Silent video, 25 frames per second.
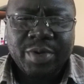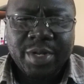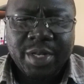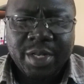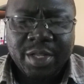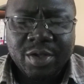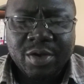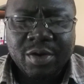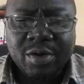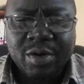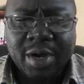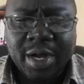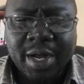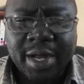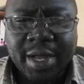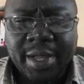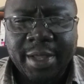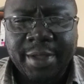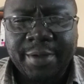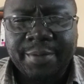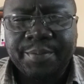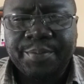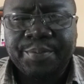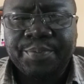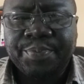go
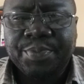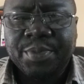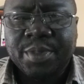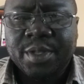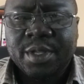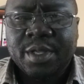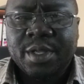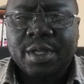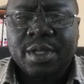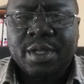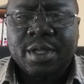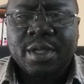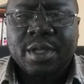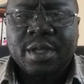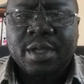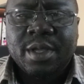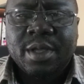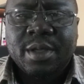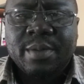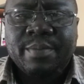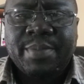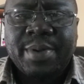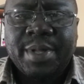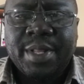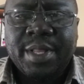high.
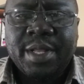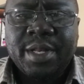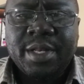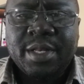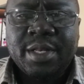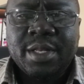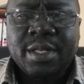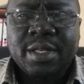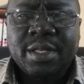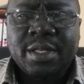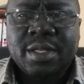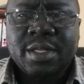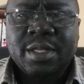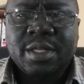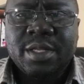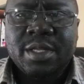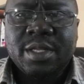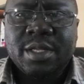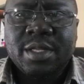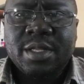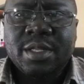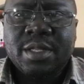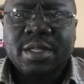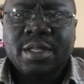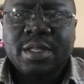But then
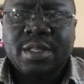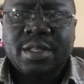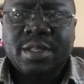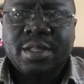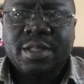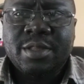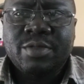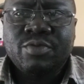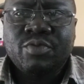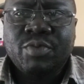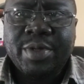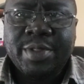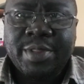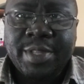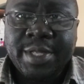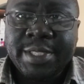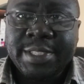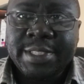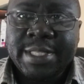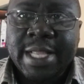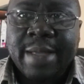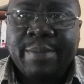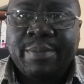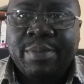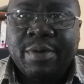with this
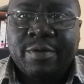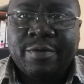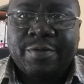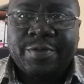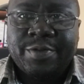type of